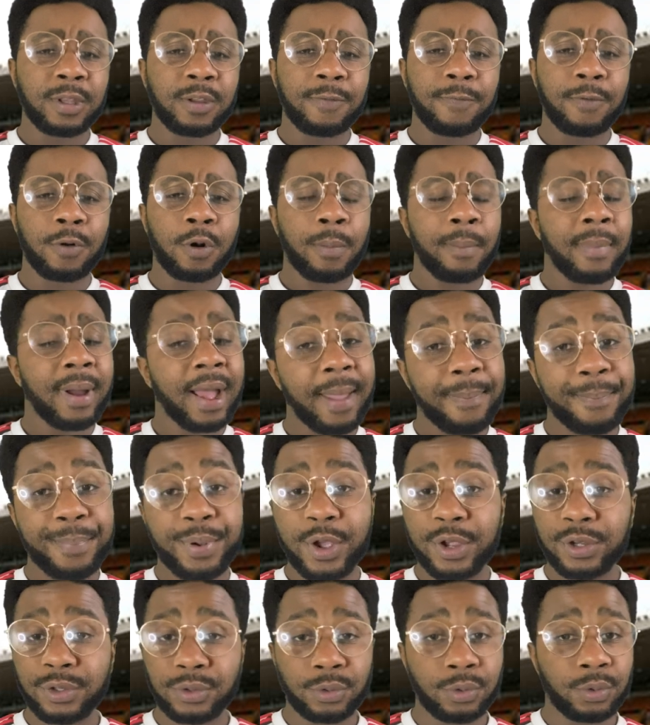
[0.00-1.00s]
to follow my
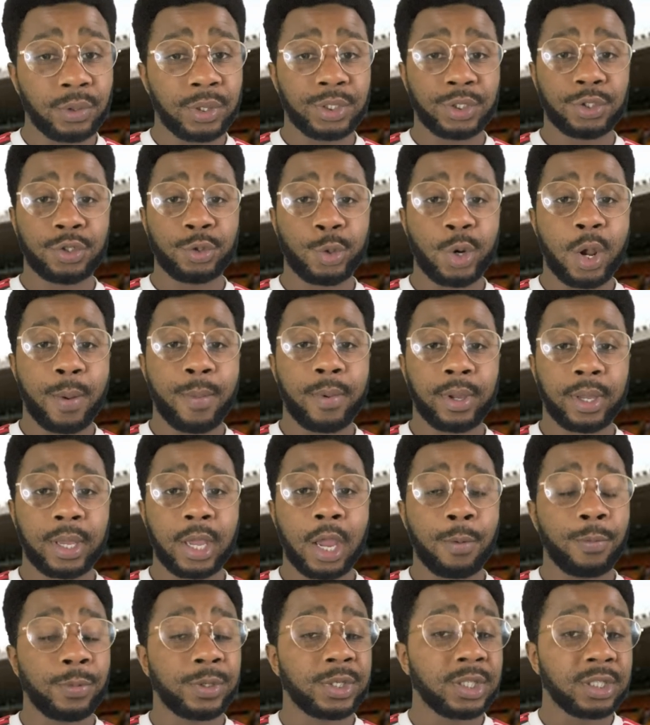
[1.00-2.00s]
personal Instagram
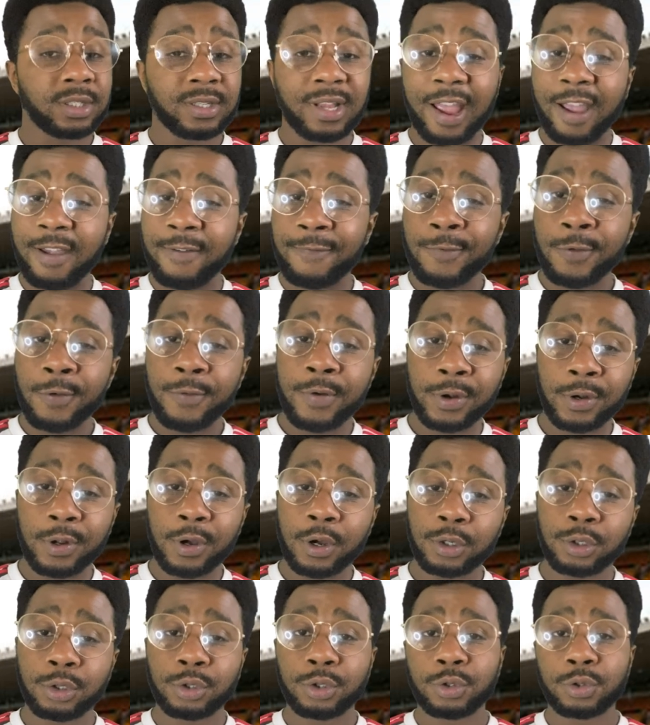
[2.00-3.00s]
account, which is
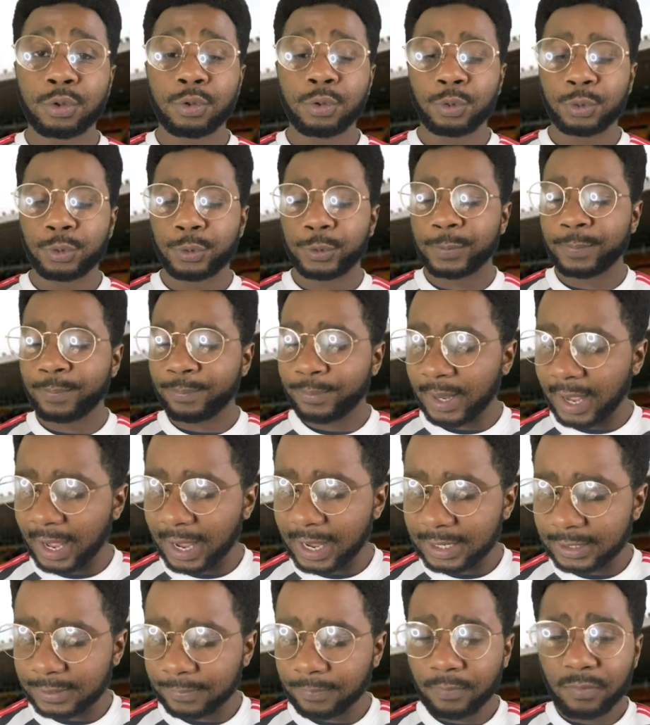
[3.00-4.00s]

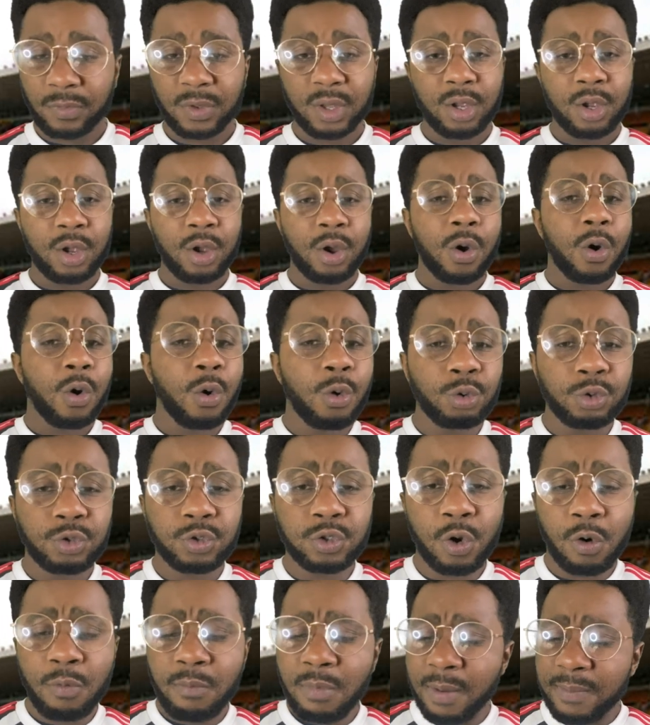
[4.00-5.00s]
Ivorian_Spice.
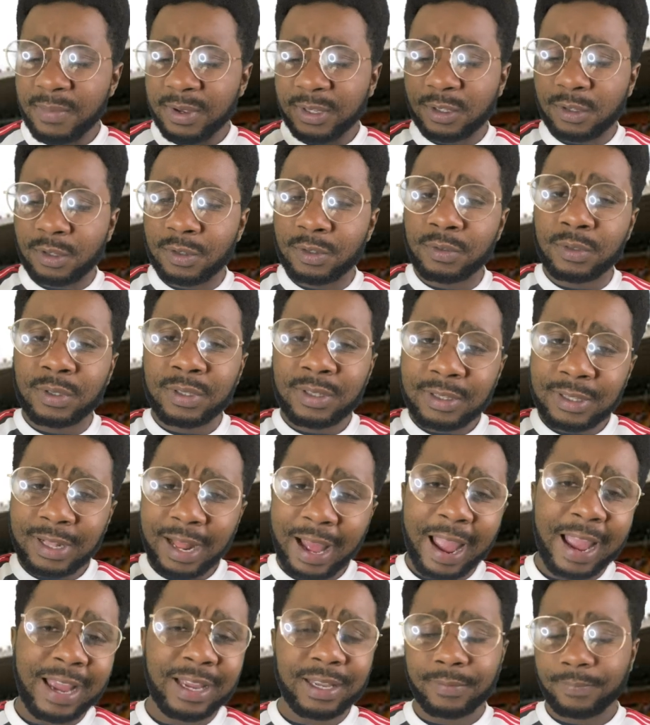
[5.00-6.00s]
Also remember to
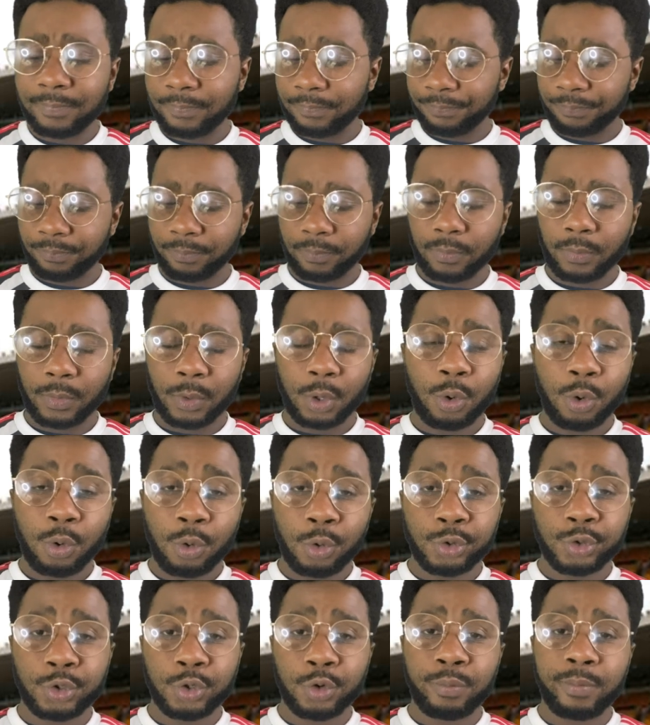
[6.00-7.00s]
like.
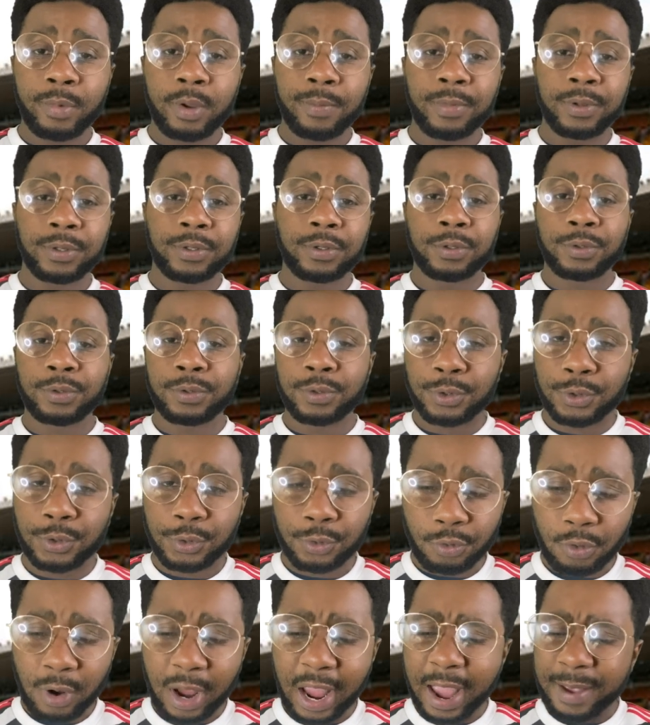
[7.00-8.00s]
Also remember to
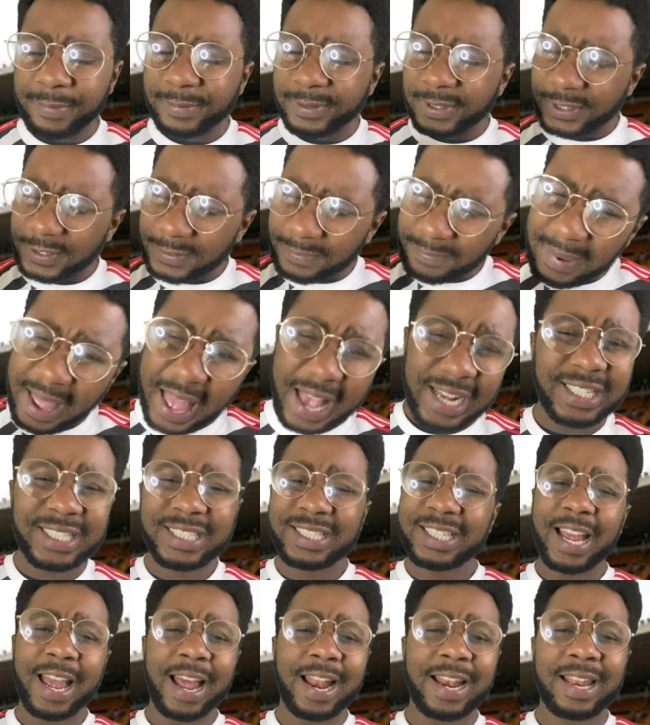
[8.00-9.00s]
subscribe. Smash
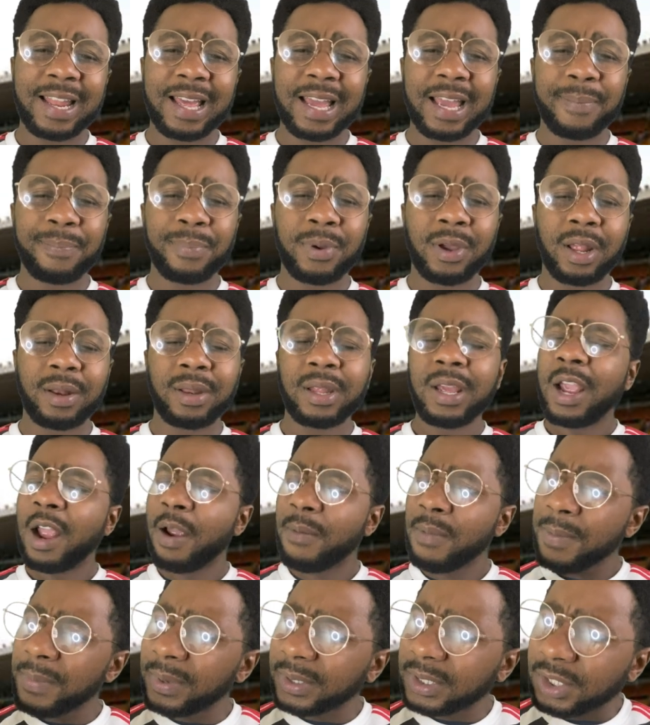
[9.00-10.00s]
that like button.
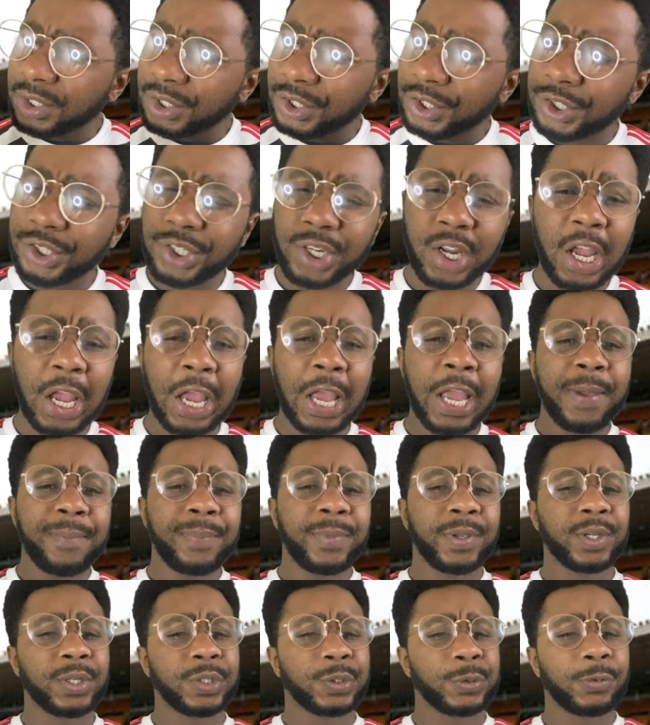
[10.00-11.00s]
Remember to share.
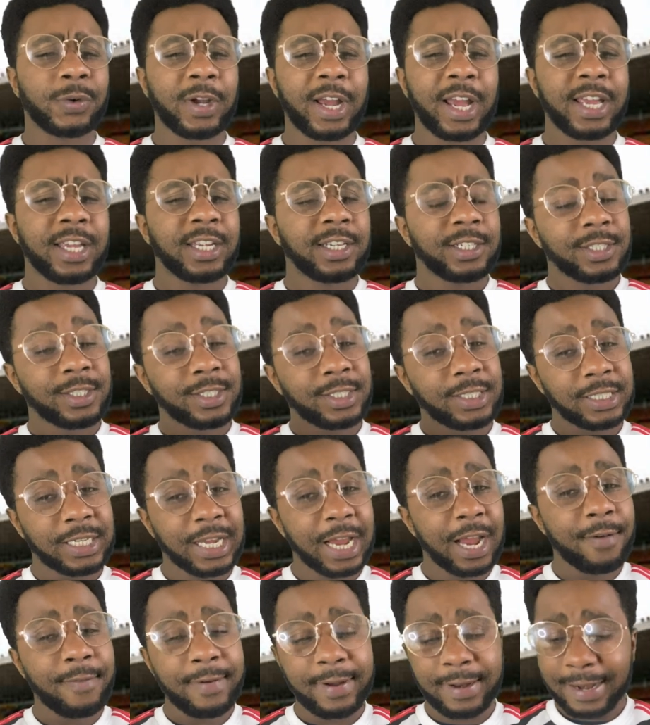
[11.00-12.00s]
Because why?
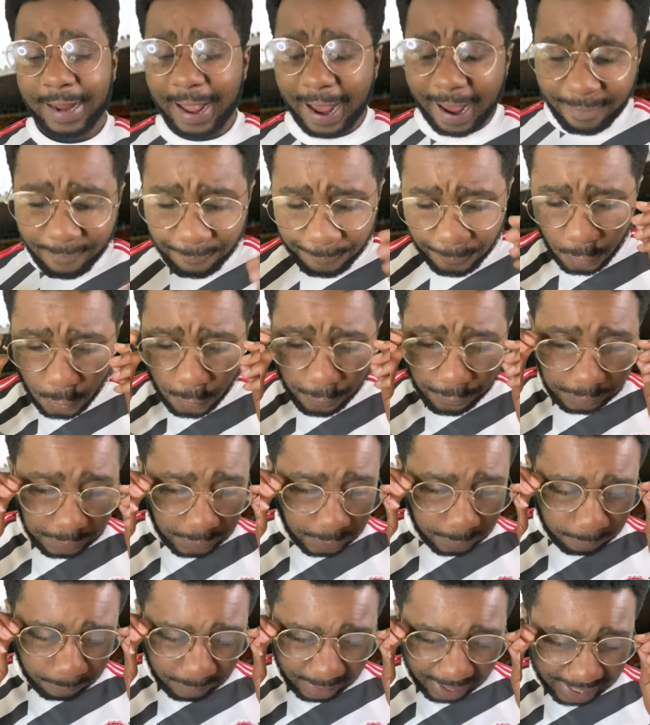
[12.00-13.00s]
Sharing Ivorian
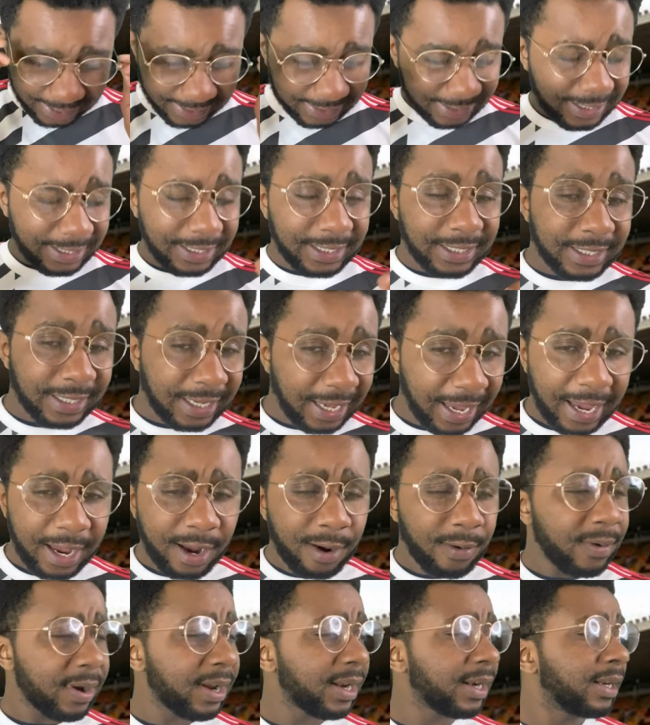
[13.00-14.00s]
Spice is
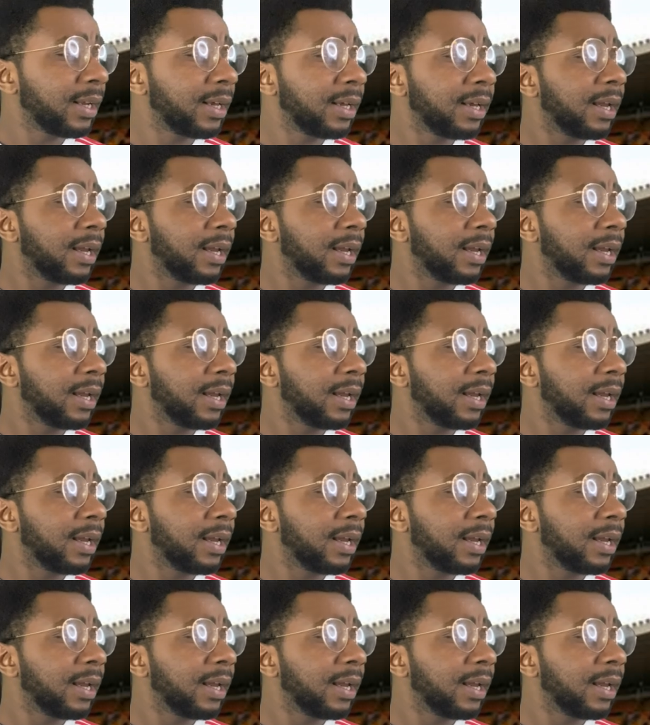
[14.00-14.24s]
caring.